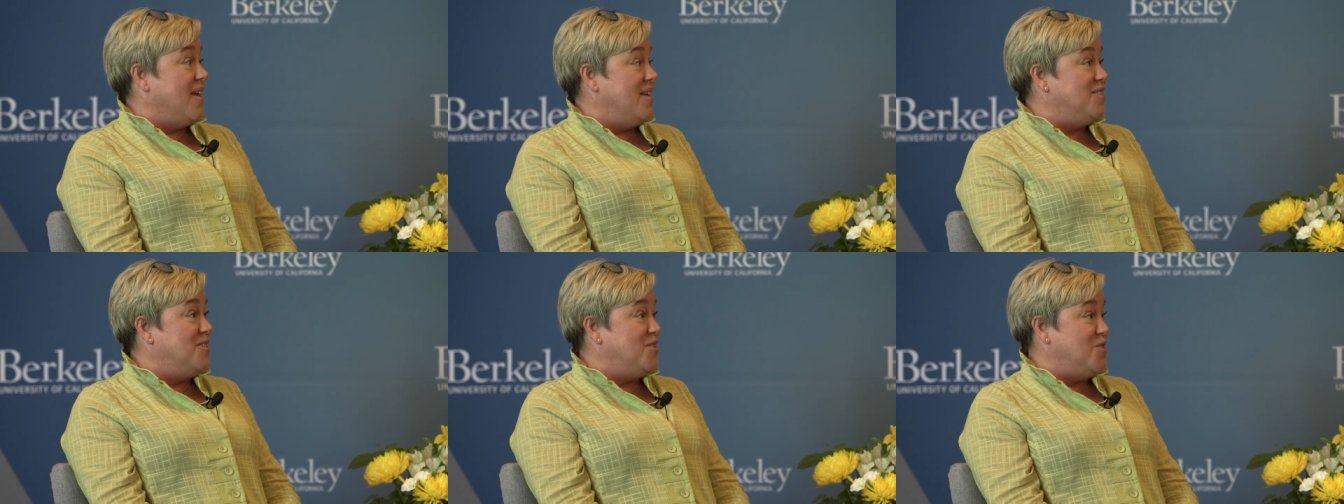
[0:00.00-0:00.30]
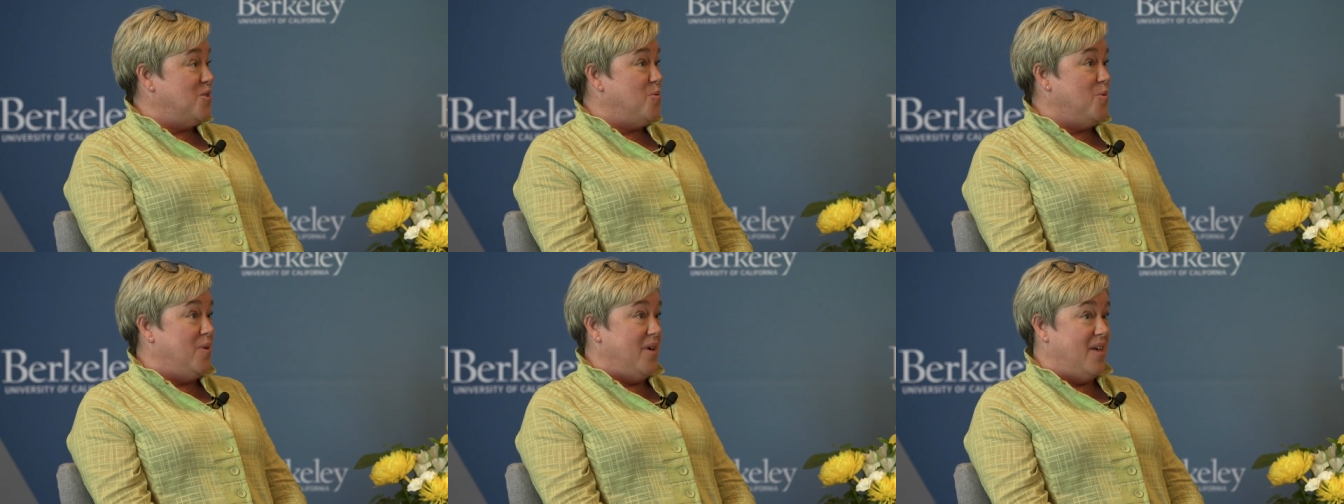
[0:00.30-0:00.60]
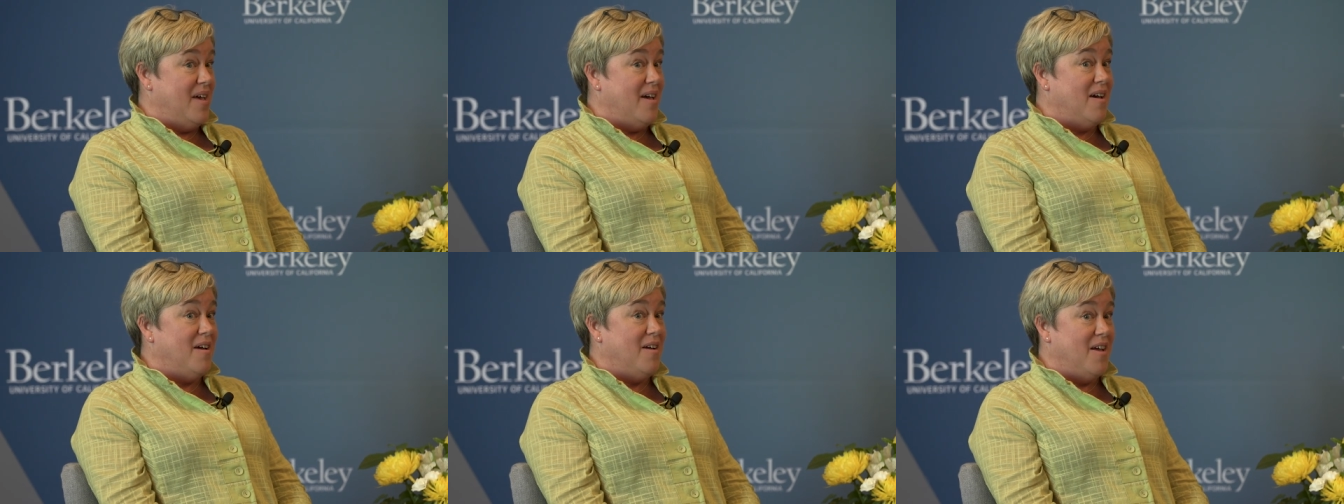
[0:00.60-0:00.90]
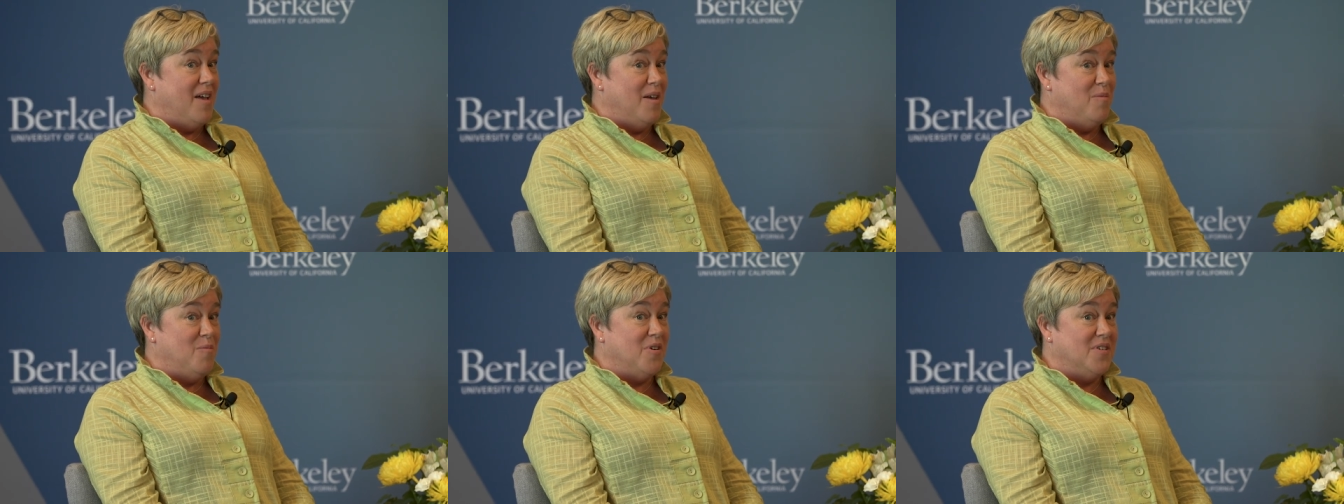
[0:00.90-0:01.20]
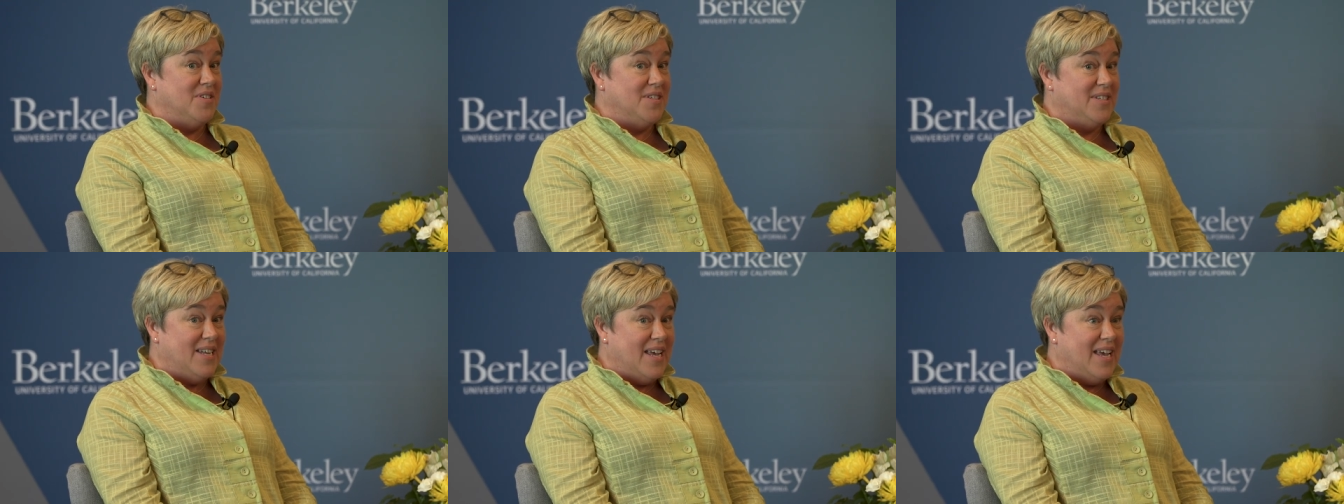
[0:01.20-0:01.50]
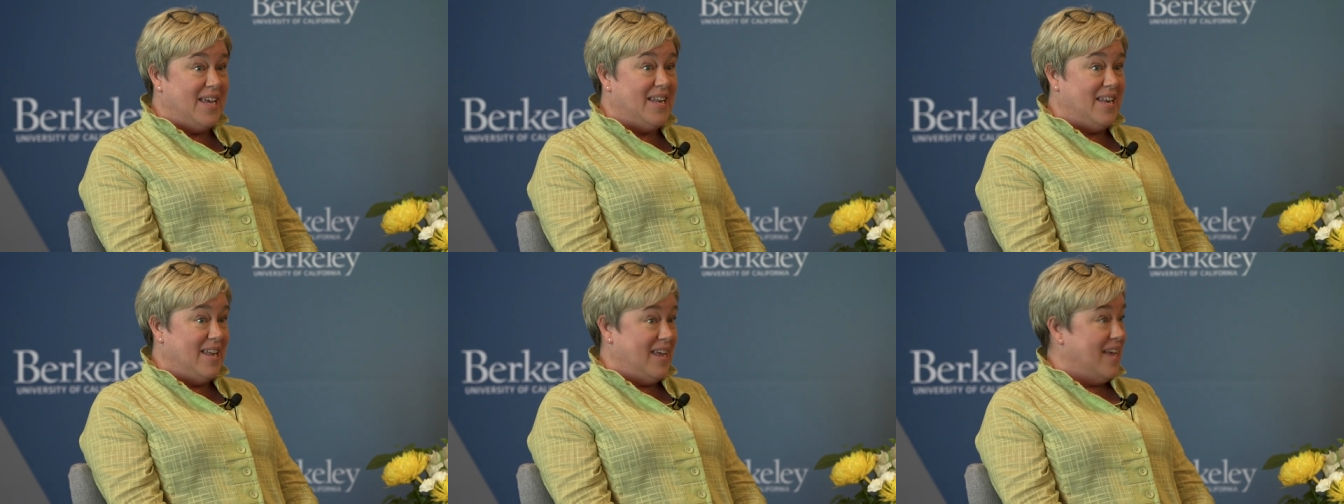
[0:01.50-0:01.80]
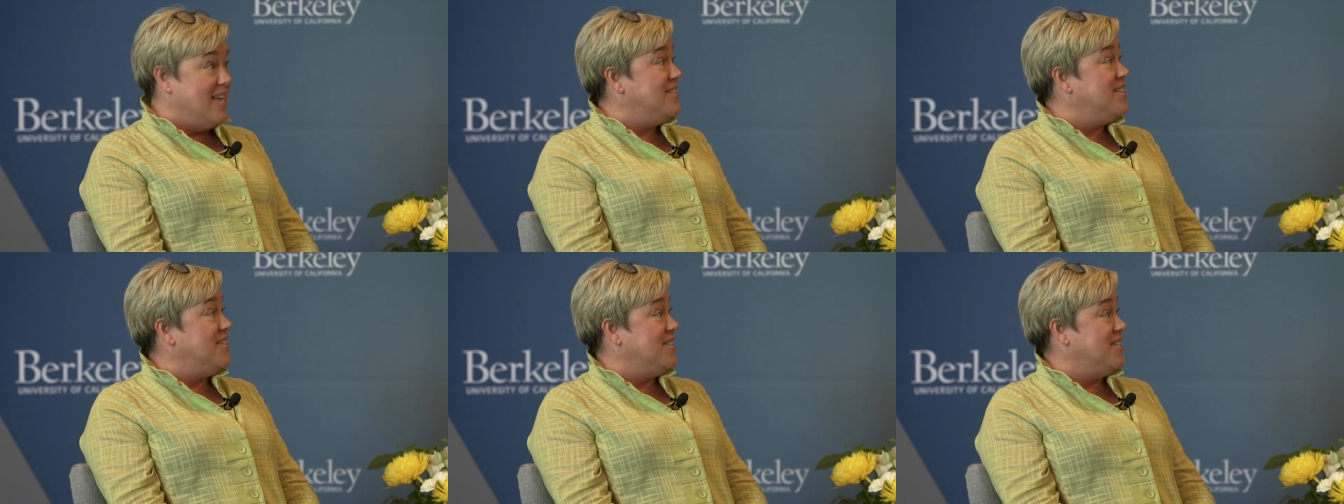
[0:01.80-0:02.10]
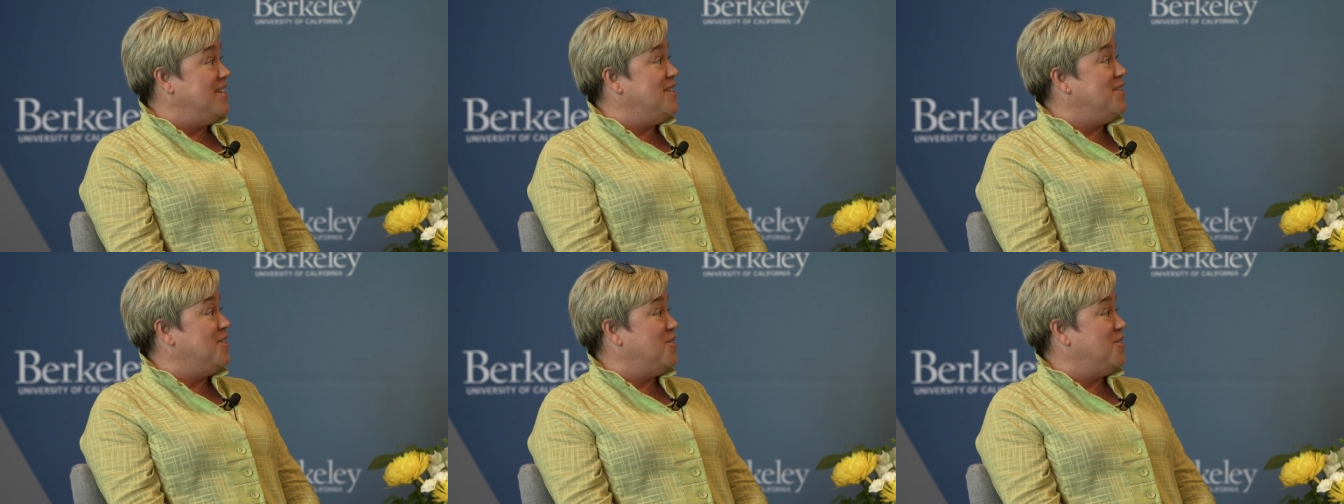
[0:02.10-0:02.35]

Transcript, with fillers: and so we ha- and we're a state entity,